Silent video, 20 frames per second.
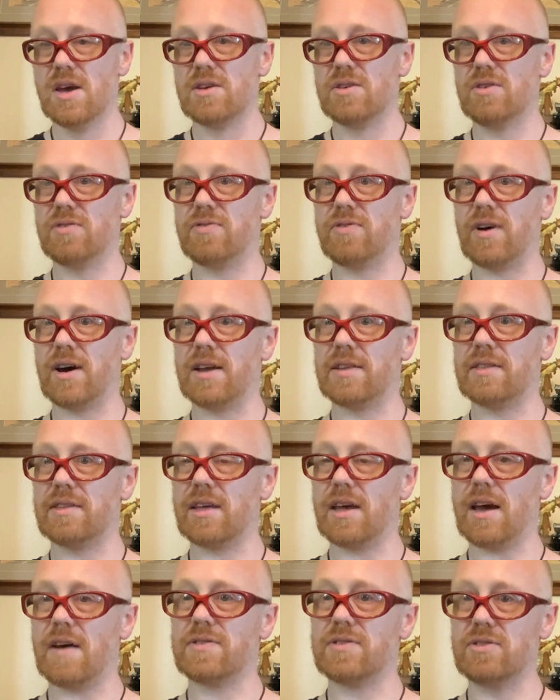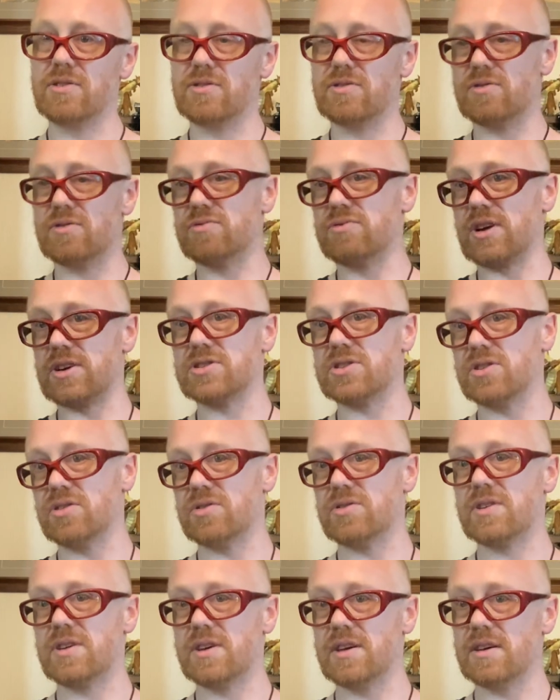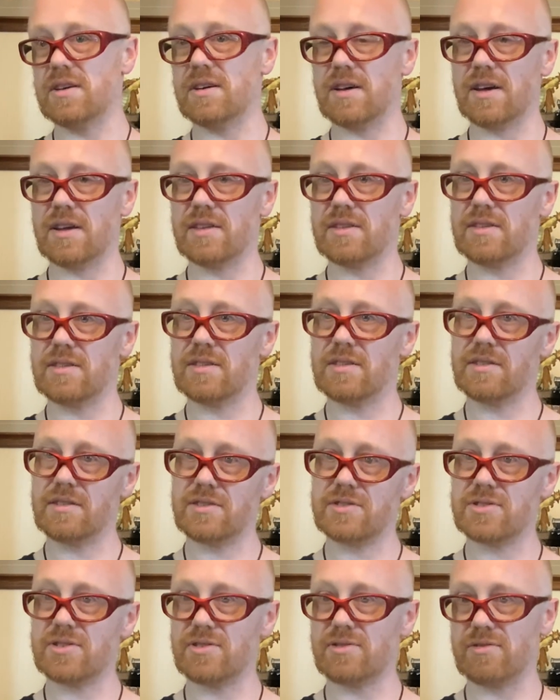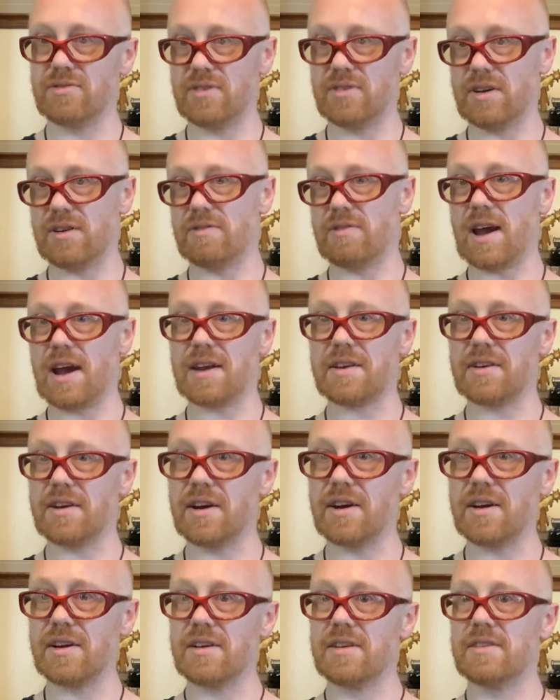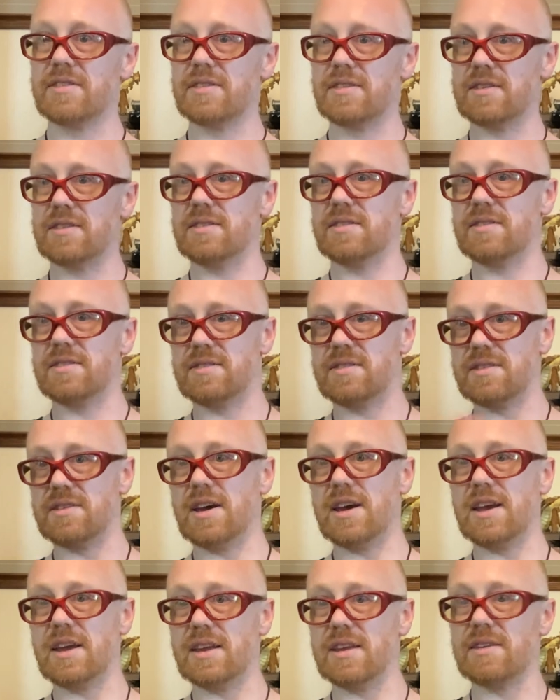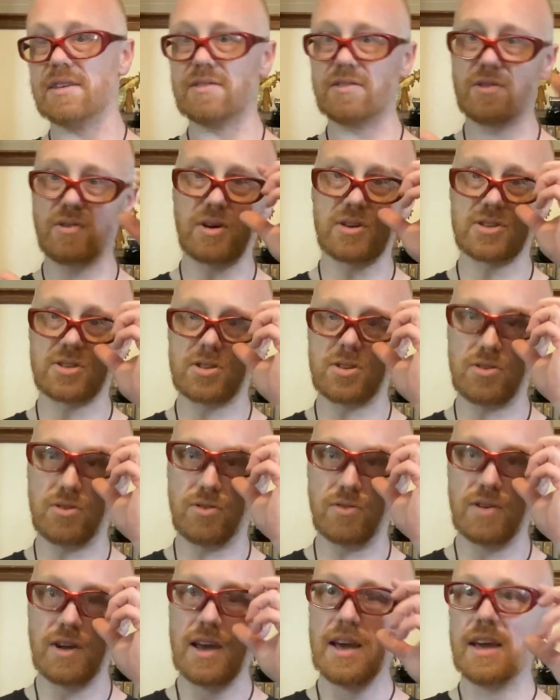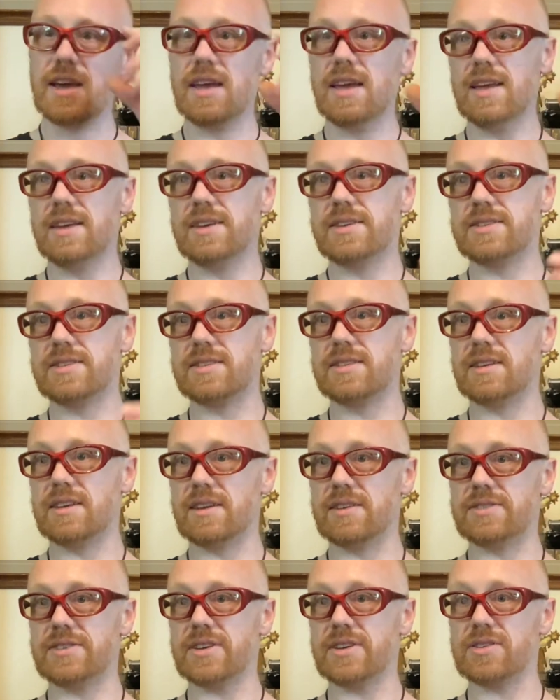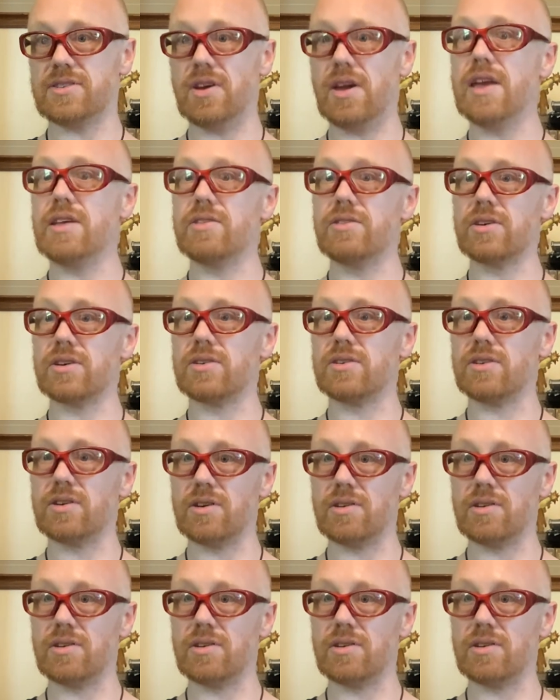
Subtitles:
you find that after you rescue Sir Ragnar, the knight in quest 2, he says, "Hey, look,